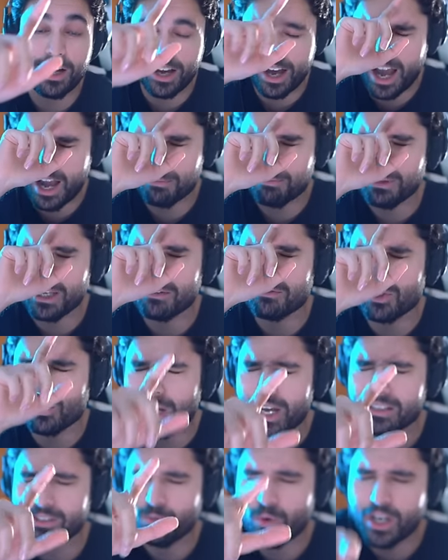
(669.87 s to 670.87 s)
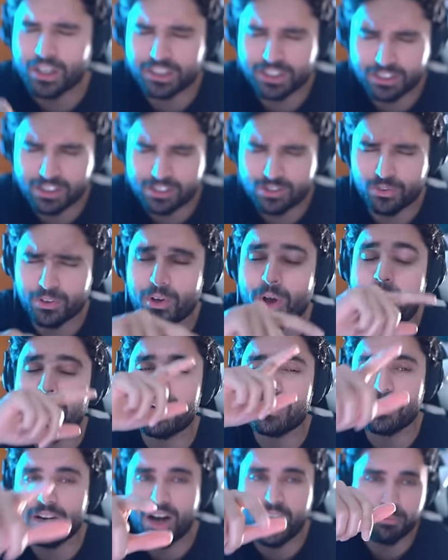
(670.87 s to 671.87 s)
Uh, I blame you guys watching this video
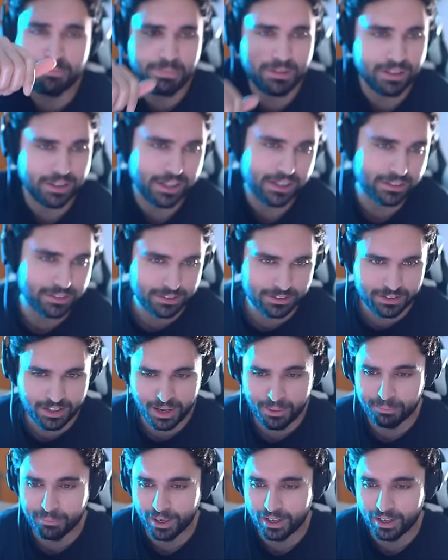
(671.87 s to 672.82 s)
and not playing this game,